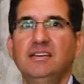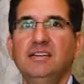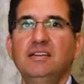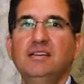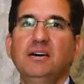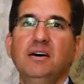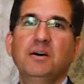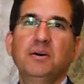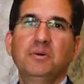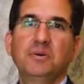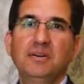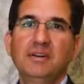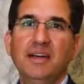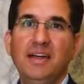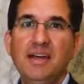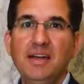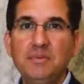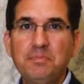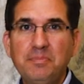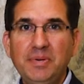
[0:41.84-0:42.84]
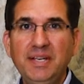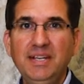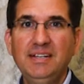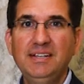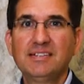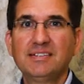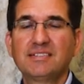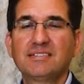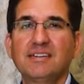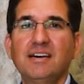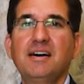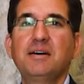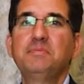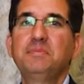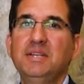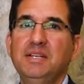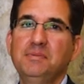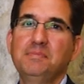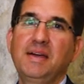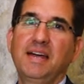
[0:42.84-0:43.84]
No, MP does not
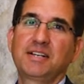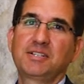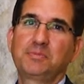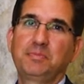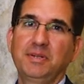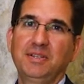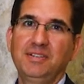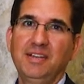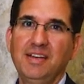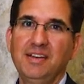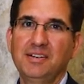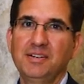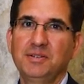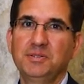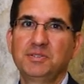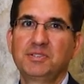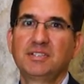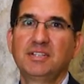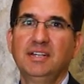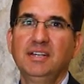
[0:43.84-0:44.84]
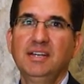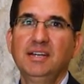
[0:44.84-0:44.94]
mean mashed potatoes.